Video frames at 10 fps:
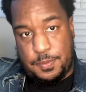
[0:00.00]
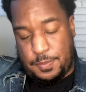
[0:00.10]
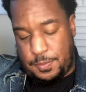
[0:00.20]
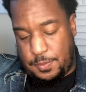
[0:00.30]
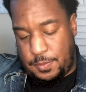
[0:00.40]

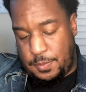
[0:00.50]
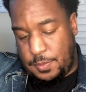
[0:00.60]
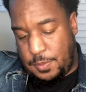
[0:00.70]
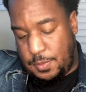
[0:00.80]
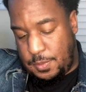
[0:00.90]

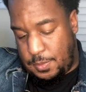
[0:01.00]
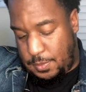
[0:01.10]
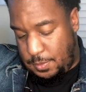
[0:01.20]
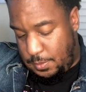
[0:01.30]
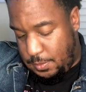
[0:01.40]

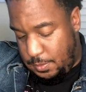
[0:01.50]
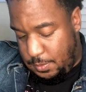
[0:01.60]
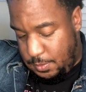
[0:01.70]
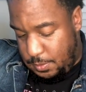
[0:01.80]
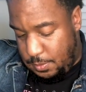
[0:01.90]

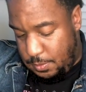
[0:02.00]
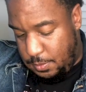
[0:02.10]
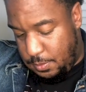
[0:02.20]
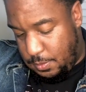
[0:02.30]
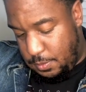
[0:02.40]

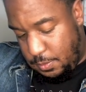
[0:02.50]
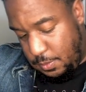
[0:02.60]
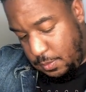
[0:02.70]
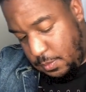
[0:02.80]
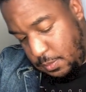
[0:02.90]

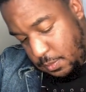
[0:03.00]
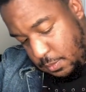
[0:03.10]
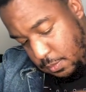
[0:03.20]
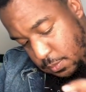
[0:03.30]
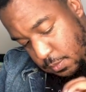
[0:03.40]

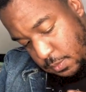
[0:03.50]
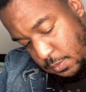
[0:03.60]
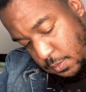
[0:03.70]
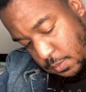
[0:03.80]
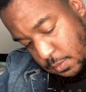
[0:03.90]

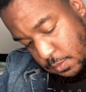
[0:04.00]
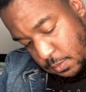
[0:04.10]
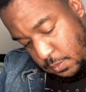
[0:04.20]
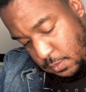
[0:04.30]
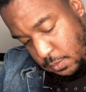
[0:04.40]

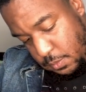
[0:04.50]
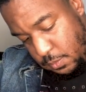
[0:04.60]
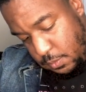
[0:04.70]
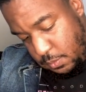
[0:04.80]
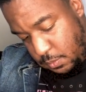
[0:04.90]

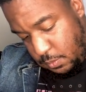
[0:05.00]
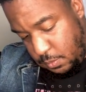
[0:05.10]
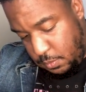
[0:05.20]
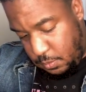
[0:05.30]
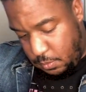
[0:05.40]

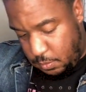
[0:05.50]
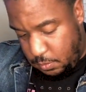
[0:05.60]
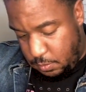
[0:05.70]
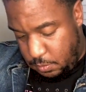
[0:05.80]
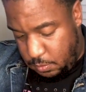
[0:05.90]

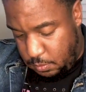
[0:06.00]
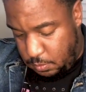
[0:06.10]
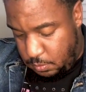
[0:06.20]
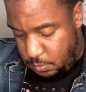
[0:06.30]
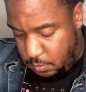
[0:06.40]

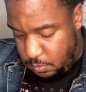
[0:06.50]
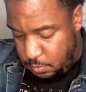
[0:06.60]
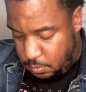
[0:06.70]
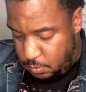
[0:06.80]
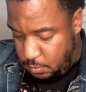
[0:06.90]

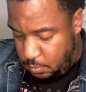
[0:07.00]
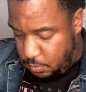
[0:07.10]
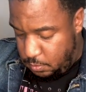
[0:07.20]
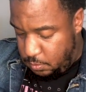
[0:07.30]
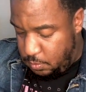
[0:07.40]

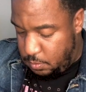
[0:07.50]
(no one is talking)